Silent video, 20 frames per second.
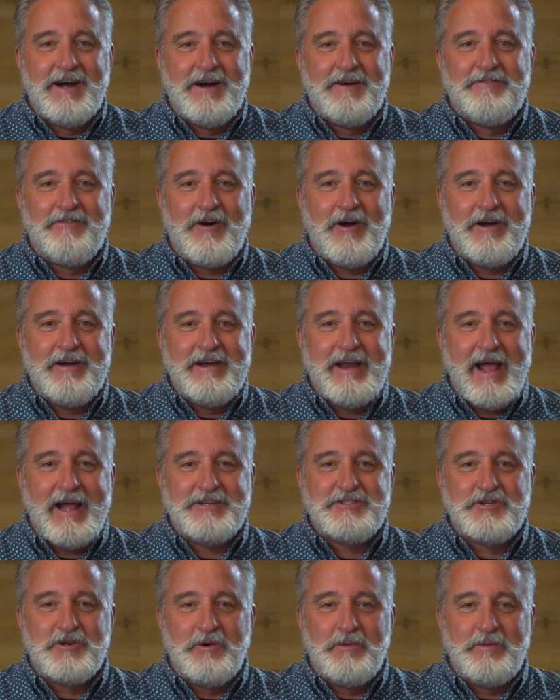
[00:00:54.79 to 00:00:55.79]
of our
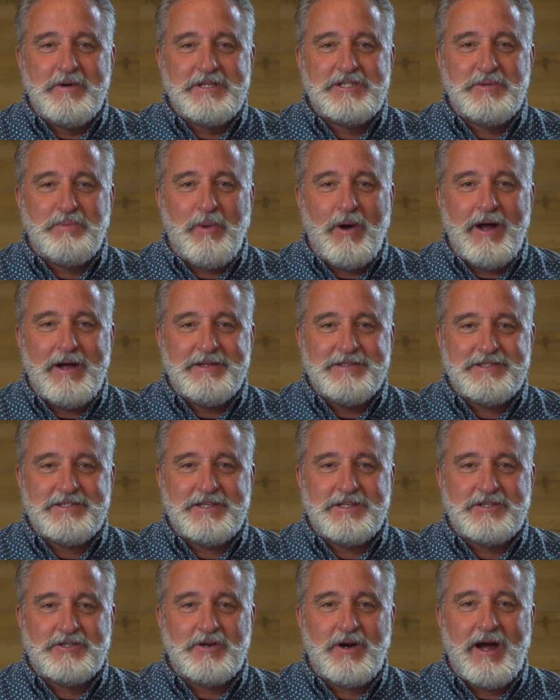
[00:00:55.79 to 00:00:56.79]
natural response
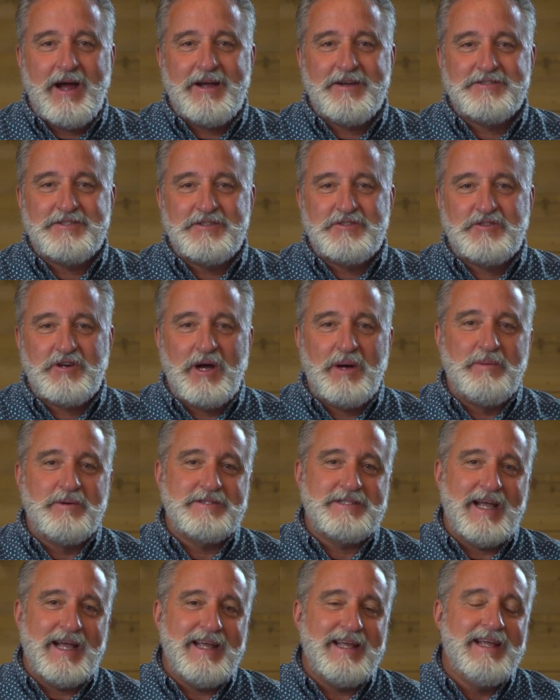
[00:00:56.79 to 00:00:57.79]
to trials and
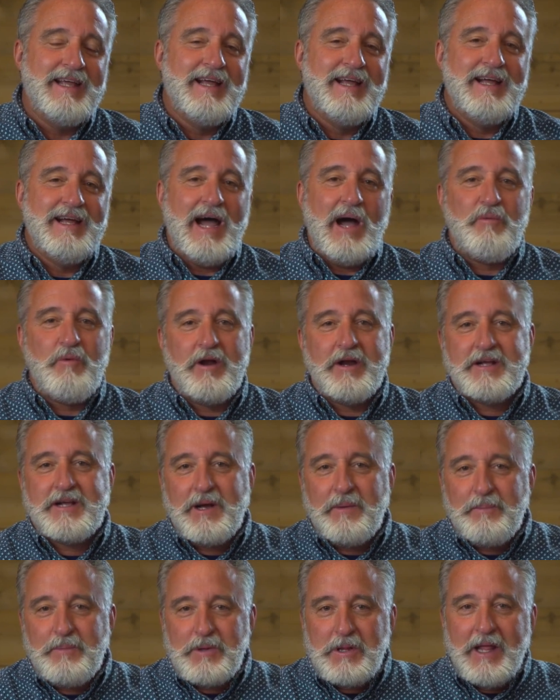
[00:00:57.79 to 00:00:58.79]
troubles? I, I want to
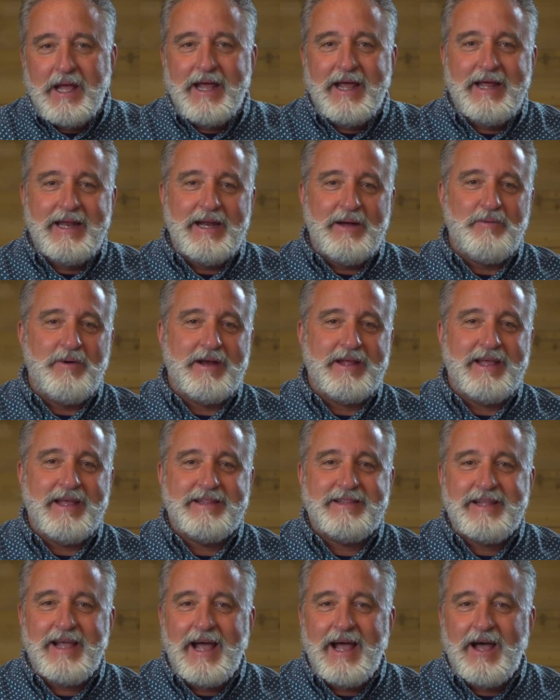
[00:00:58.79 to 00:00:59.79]
complain, I want to
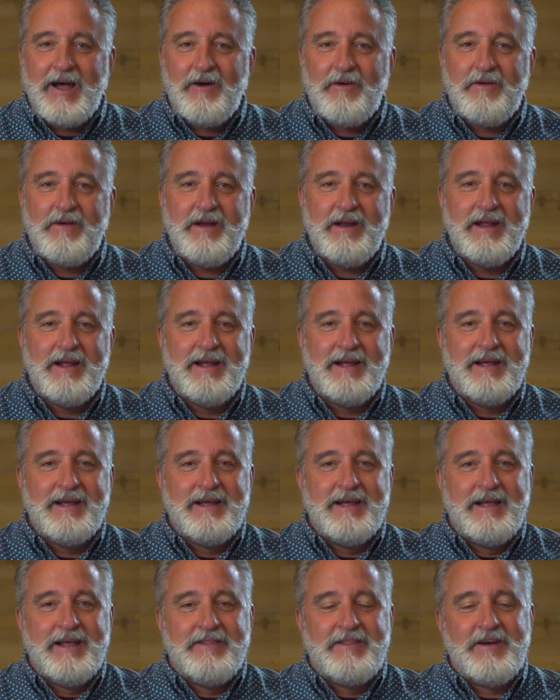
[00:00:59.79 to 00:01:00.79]
get down.
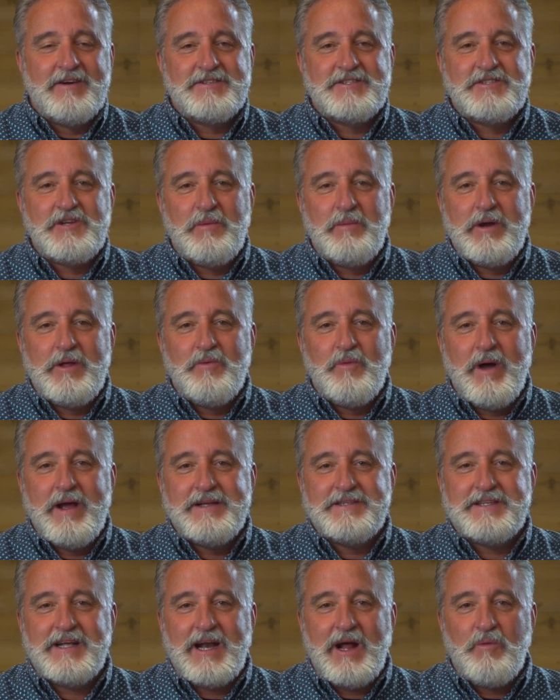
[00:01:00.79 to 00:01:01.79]
There are so many
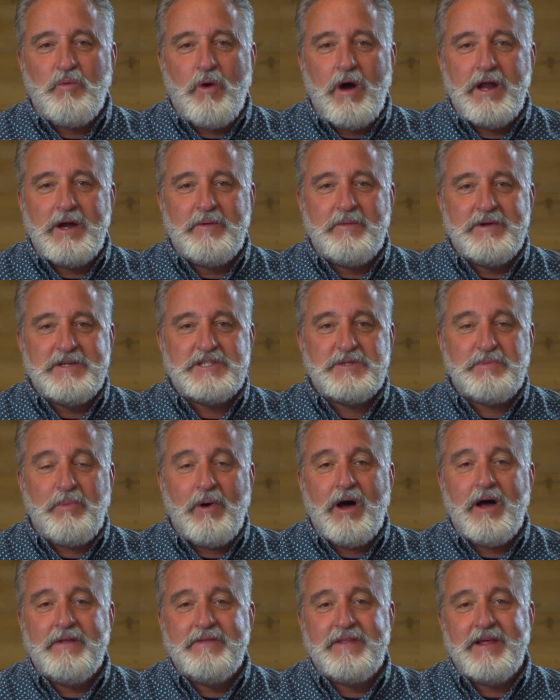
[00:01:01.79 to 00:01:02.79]
ways that I want to
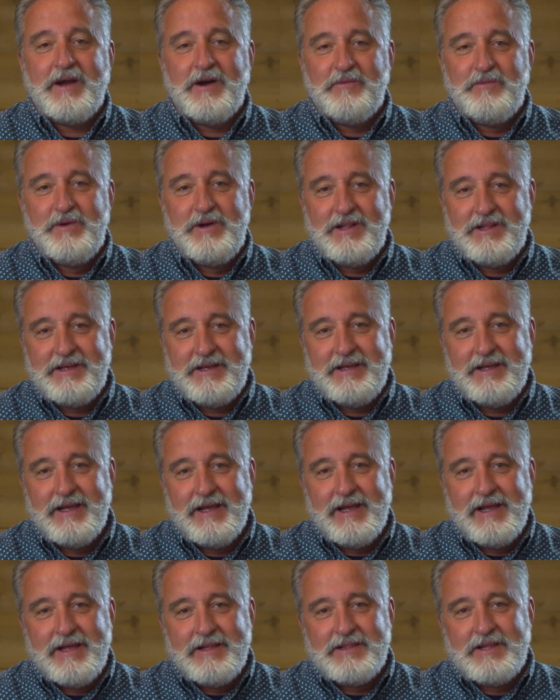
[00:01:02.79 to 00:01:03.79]
respond that are really
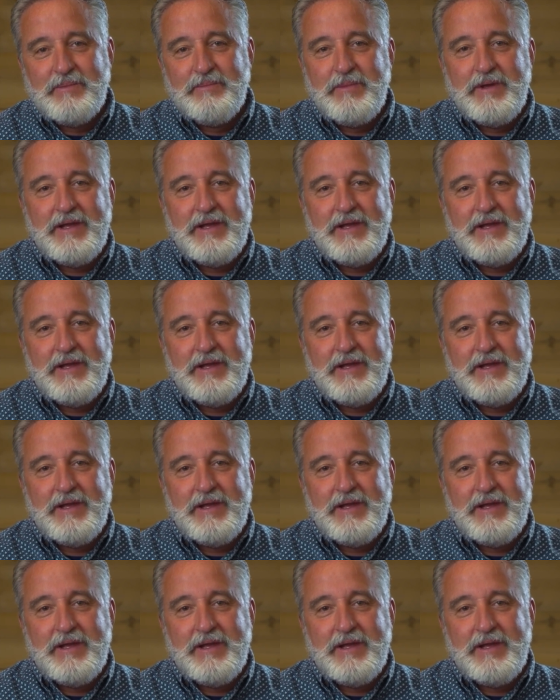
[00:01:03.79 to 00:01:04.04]
the